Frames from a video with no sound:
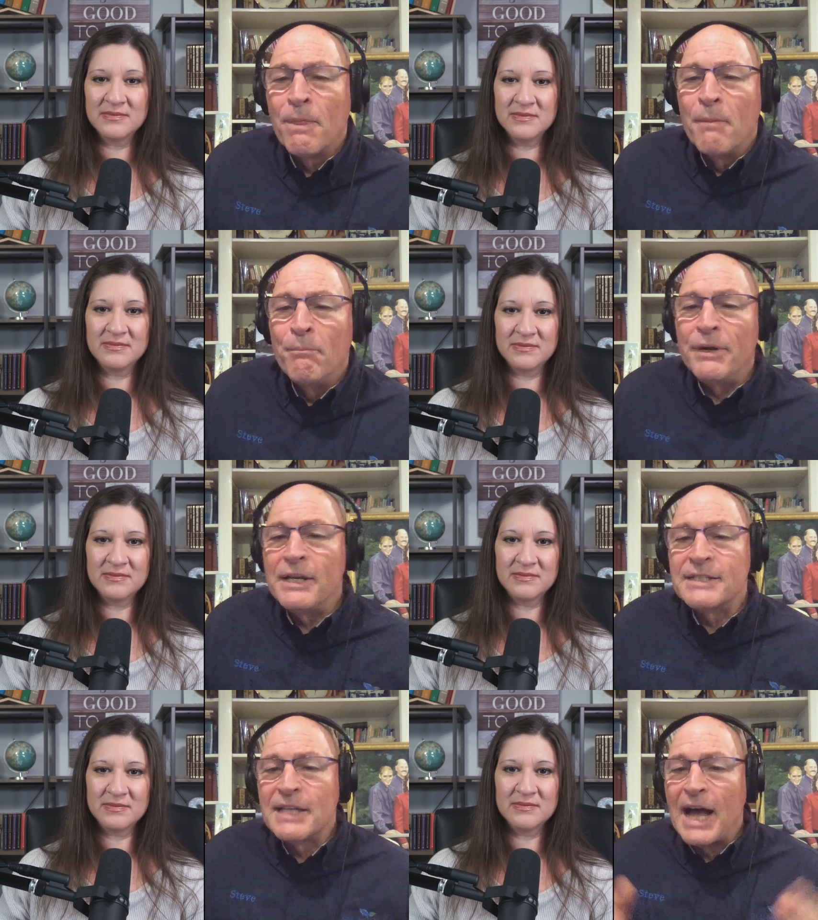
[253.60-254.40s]
Speaker 1: but it's
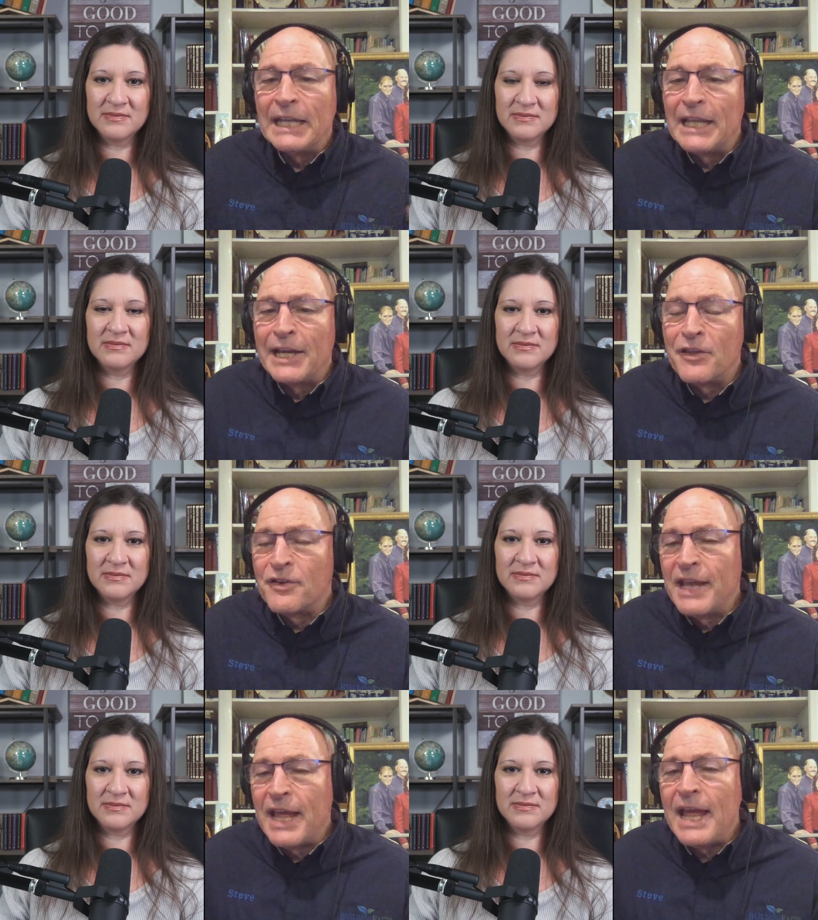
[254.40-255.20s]
the highlight of their
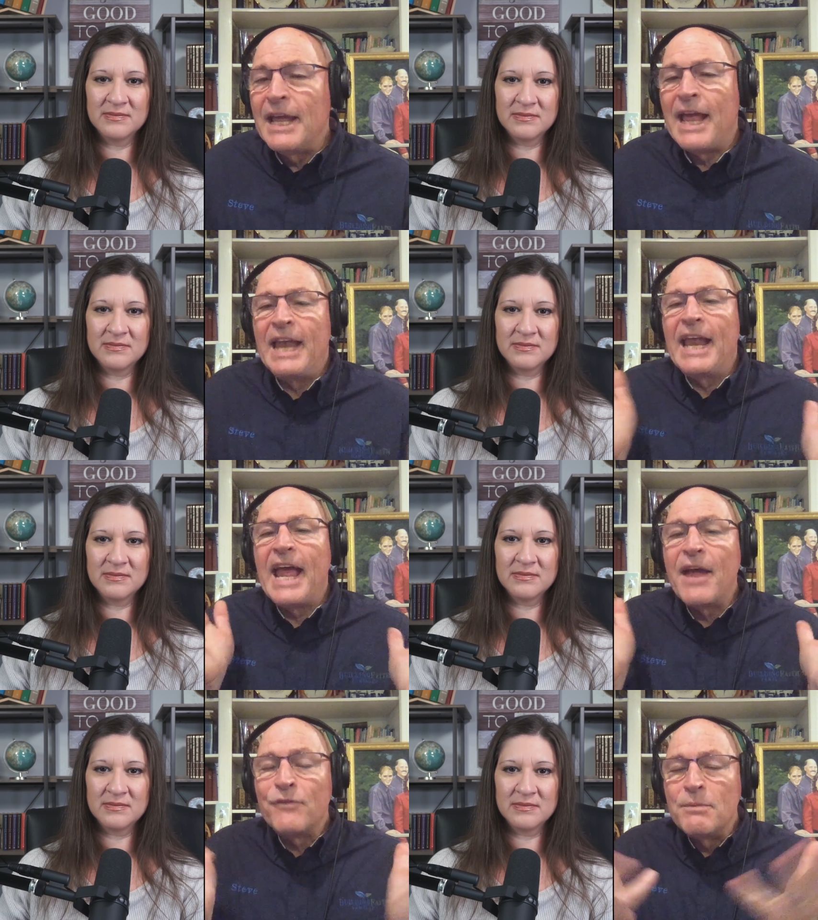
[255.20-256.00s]
day, and
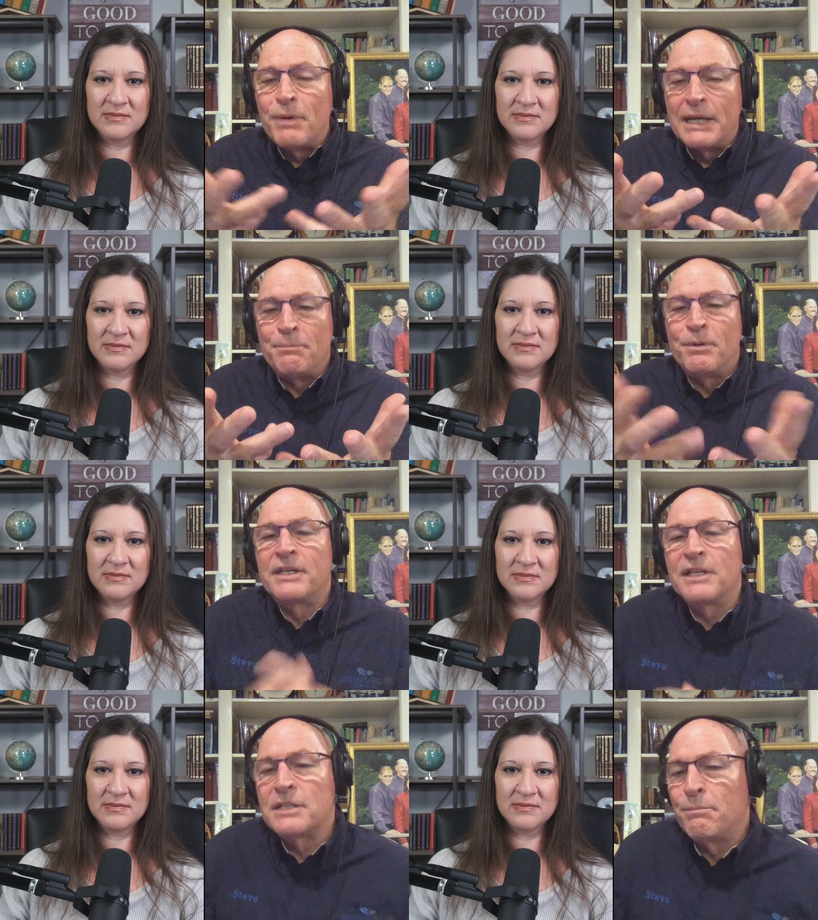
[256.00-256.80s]
everybody
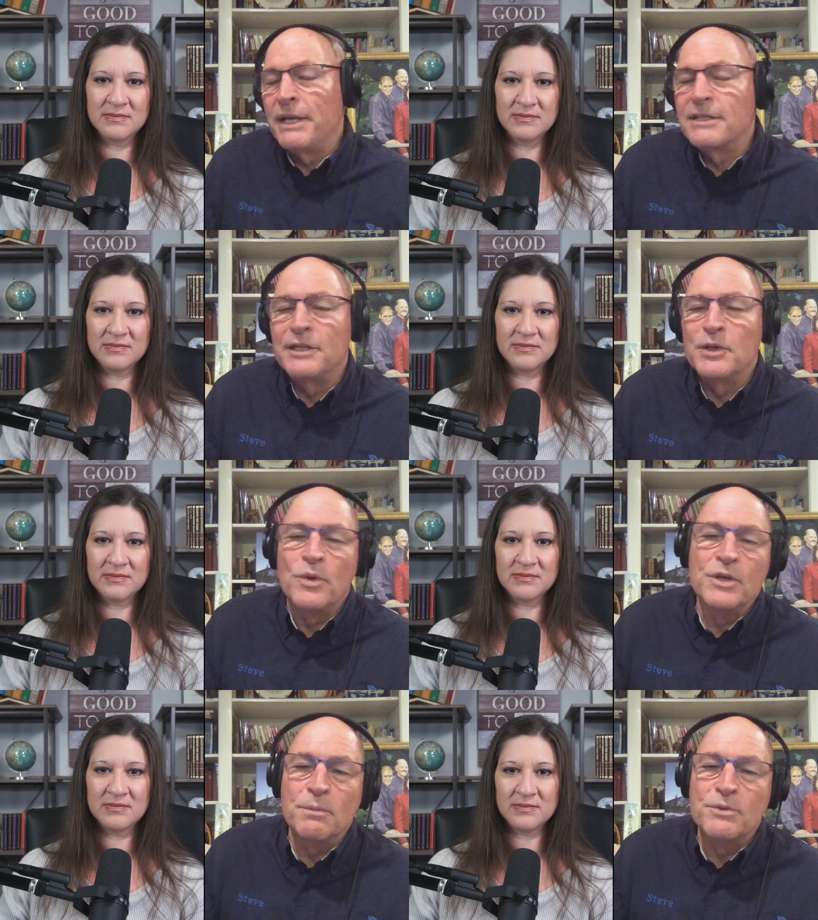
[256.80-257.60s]
participates in the
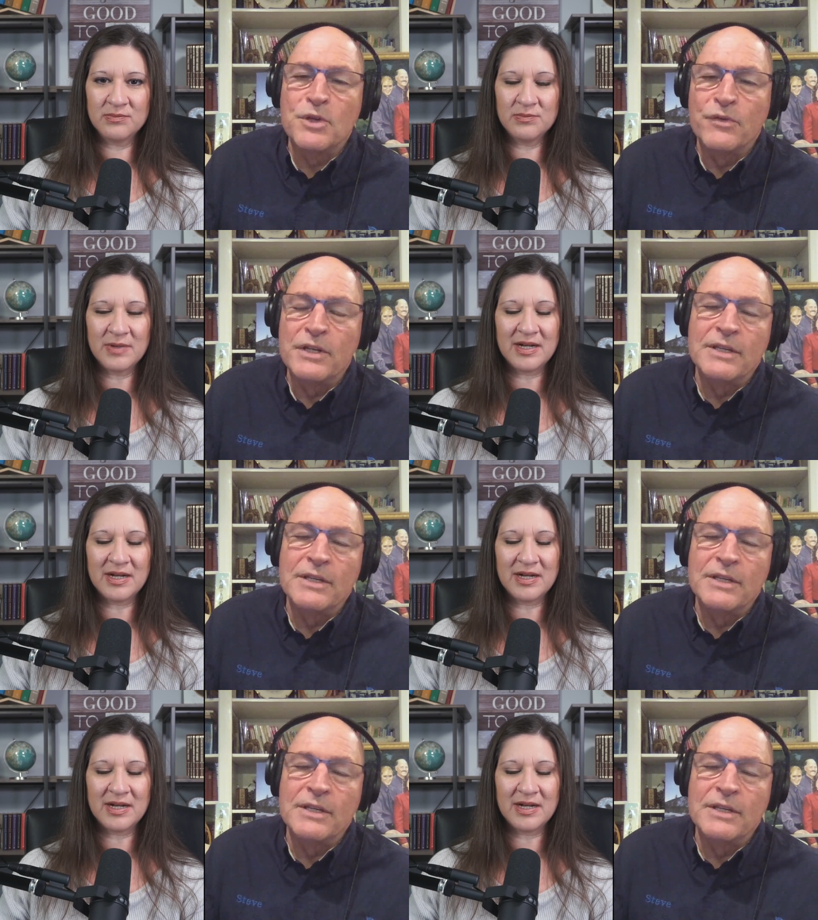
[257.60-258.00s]
worship service.